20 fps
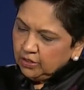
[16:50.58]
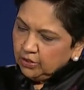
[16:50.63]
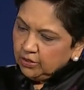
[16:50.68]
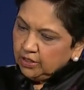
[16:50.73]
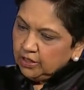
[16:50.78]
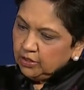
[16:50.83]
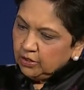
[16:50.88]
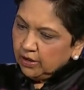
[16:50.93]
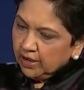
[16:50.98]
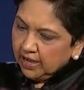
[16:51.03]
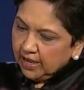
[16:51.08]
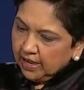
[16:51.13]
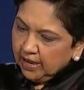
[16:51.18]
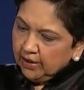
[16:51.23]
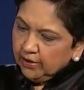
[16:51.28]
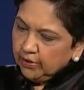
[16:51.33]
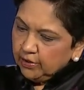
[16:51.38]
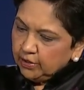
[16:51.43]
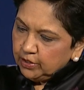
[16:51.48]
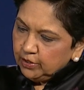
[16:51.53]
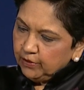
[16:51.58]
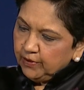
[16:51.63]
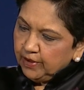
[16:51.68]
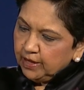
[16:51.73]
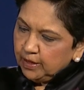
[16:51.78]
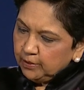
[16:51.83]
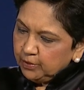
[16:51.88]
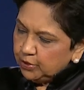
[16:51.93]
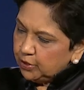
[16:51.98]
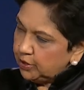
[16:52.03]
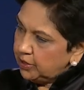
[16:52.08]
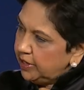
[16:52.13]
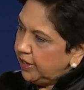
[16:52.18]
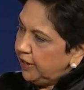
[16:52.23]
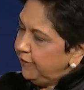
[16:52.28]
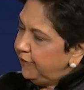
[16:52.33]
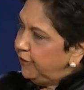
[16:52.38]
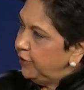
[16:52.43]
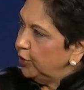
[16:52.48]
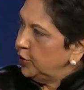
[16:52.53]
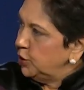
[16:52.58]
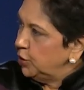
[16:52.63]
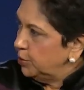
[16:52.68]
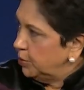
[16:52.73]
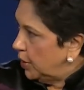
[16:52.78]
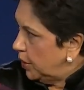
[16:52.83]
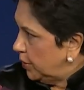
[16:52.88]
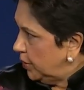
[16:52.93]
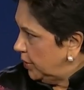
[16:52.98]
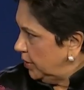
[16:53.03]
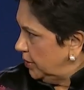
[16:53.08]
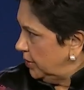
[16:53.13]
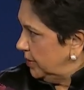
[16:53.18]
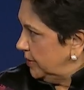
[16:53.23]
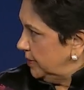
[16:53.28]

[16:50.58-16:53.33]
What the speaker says: you need to hire and develop today for tomorrow,